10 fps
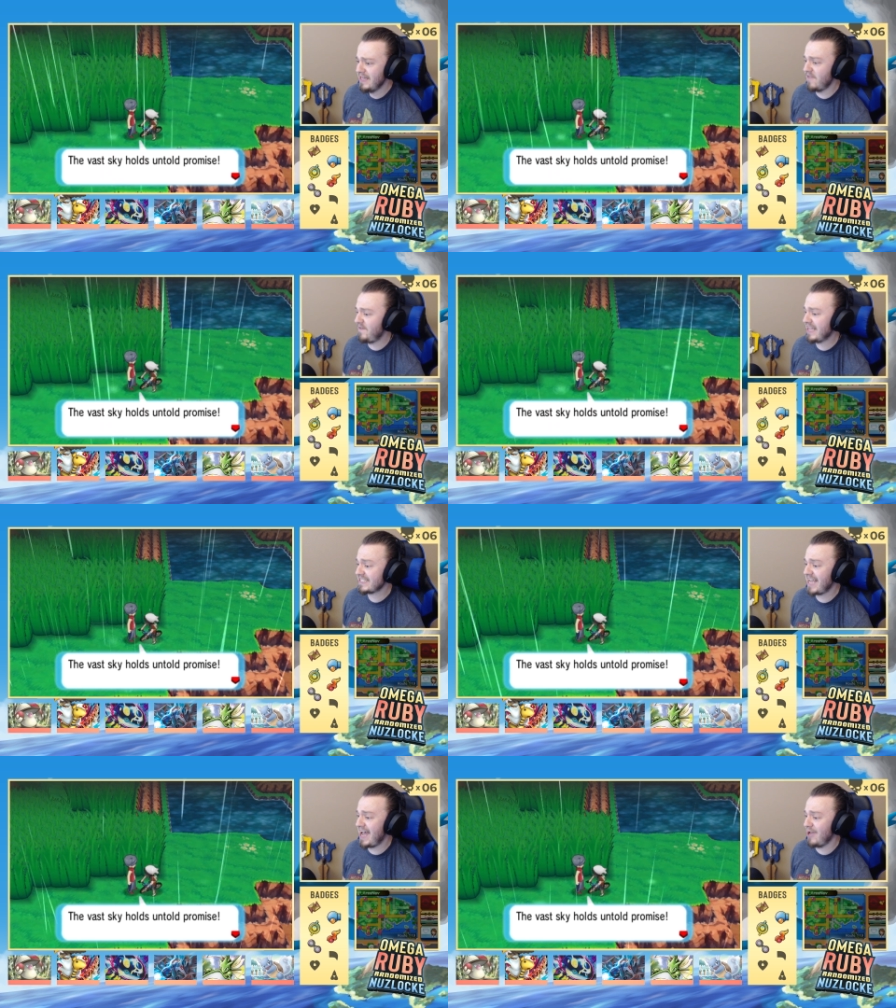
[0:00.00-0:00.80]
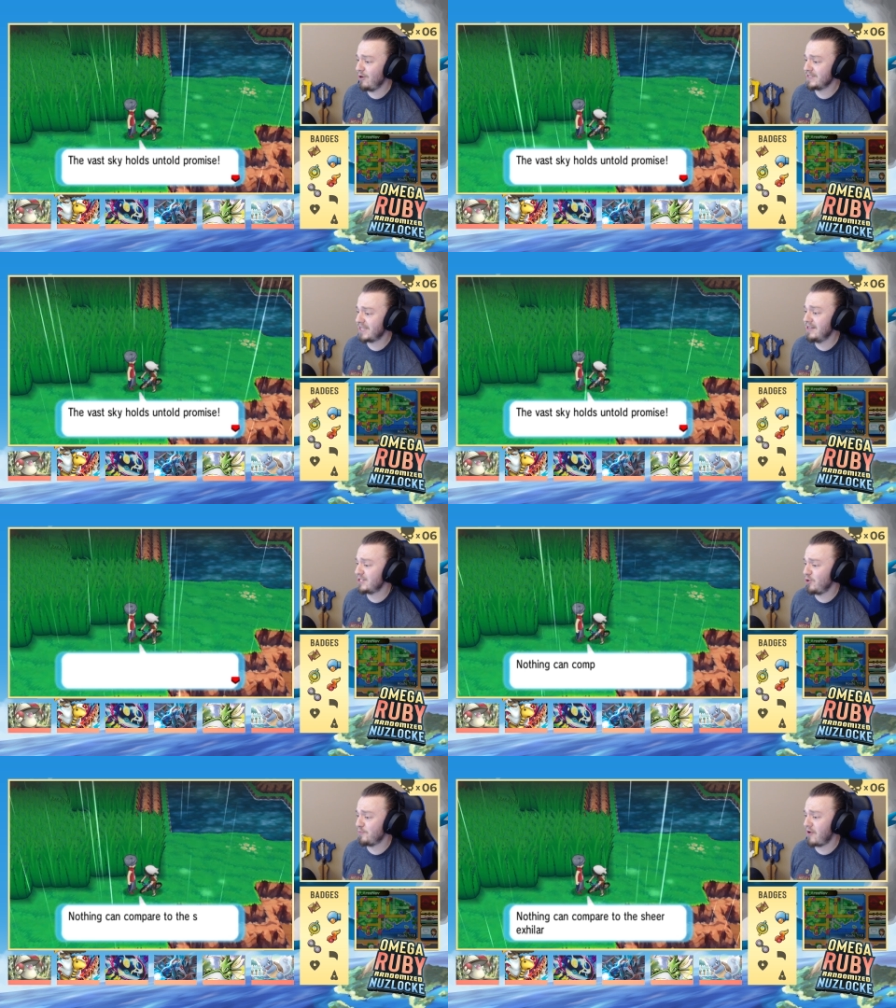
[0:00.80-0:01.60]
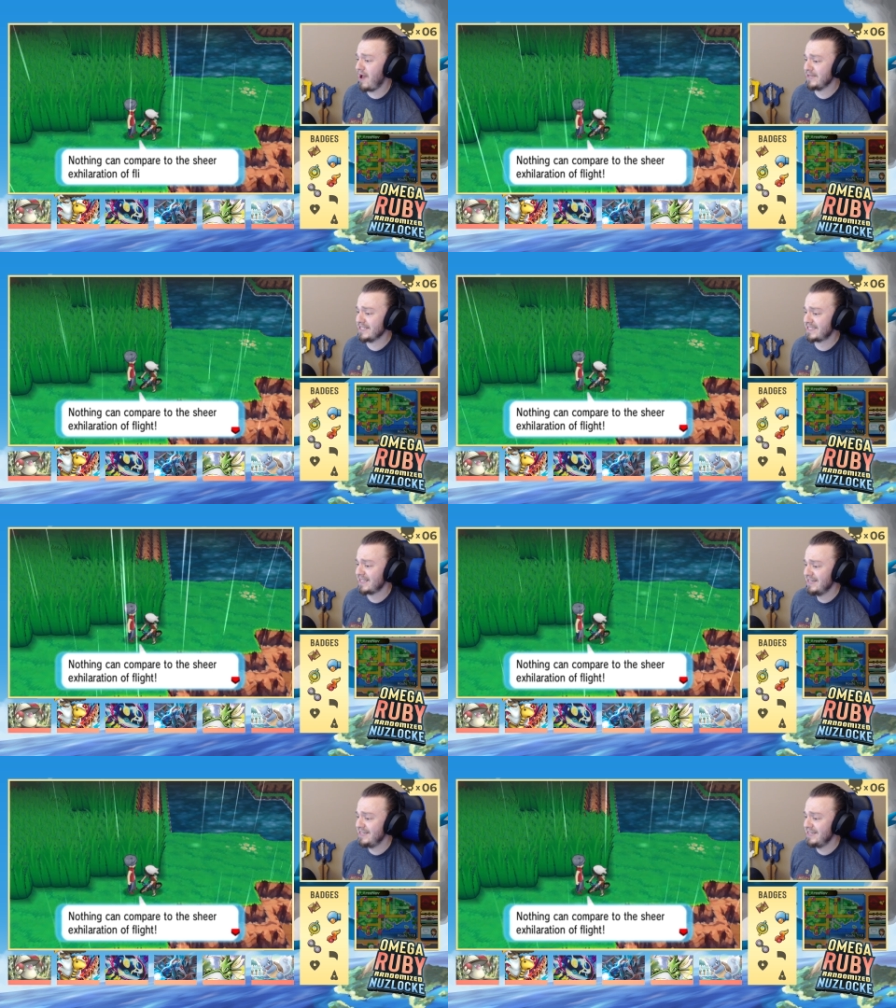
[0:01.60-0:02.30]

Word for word: The vast sky holds untold promise.